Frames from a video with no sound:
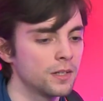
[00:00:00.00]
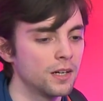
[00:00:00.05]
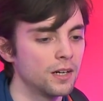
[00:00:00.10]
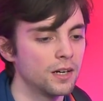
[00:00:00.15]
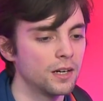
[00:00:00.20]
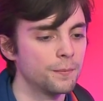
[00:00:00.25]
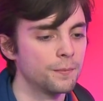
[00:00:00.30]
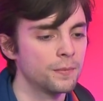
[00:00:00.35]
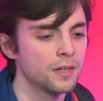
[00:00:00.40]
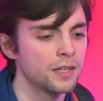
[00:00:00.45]

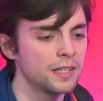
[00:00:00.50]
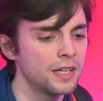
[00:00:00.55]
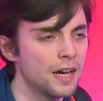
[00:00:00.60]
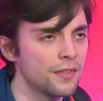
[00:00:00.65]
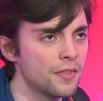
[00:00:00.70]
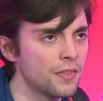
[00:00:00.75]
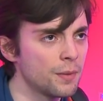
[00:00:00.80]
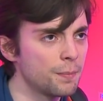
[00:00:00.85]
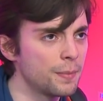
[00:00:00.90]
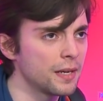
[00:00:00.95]

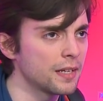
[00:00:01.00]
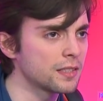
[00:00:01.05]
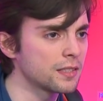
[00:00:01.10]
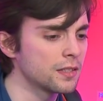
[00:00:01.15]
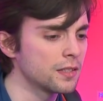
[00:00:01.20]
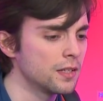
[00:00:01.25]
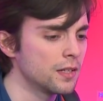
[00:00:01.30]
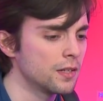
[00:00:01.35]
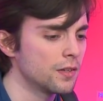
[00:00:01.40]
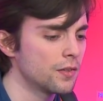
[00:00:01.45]
I think the
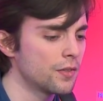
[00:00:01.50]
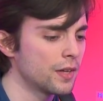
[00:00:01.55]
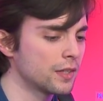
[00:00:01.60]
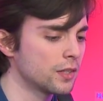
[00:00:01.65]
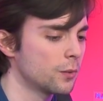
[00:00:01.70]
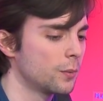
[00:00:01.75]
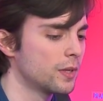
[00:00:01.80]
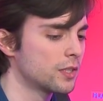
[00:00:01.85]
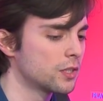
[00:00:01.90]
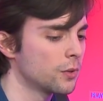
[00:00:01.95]
biggest
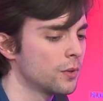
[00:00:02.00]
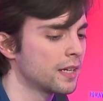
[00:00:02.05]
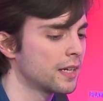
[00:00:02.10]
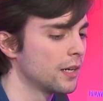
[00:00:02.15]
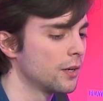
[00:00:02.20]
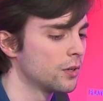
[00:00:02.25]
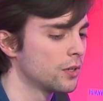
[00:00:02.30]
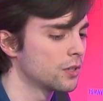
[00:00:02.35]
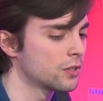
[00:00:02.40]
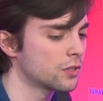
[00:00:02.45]
thing that we're doing
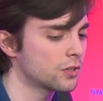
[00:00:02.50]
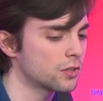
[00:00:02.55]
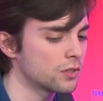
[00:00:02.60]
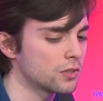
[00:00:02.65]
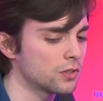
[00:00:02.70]
here is